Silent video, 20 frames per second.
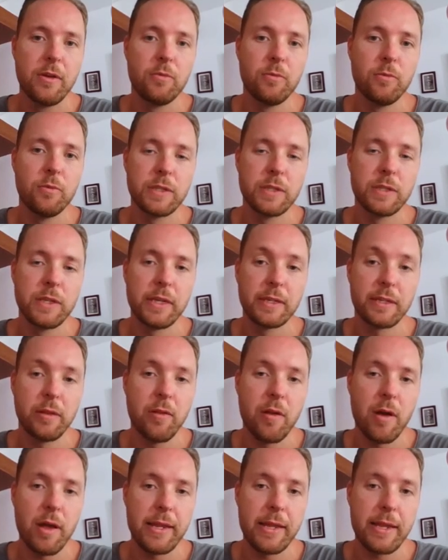would see us
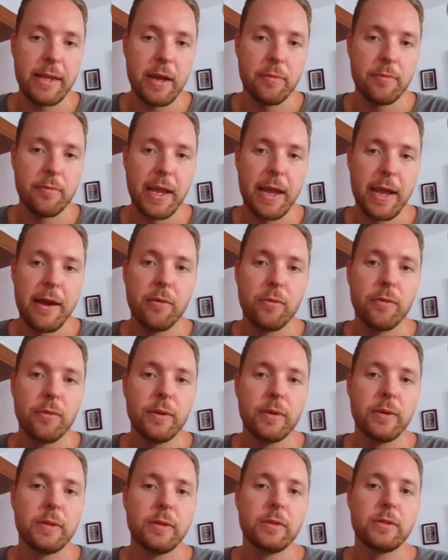lightly come down
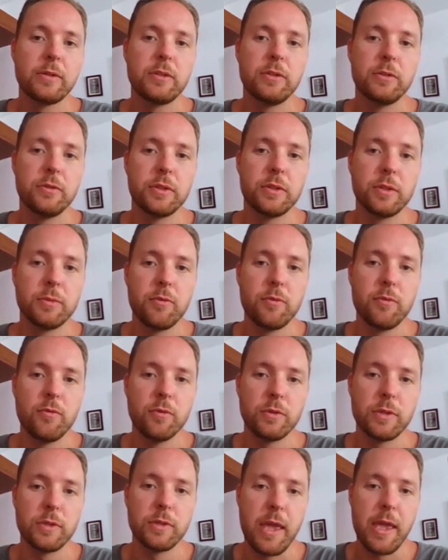to
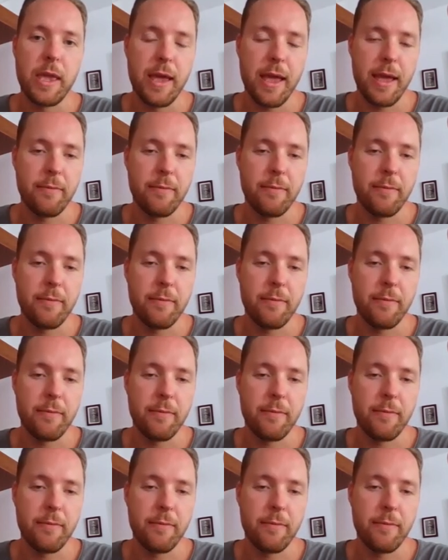support here,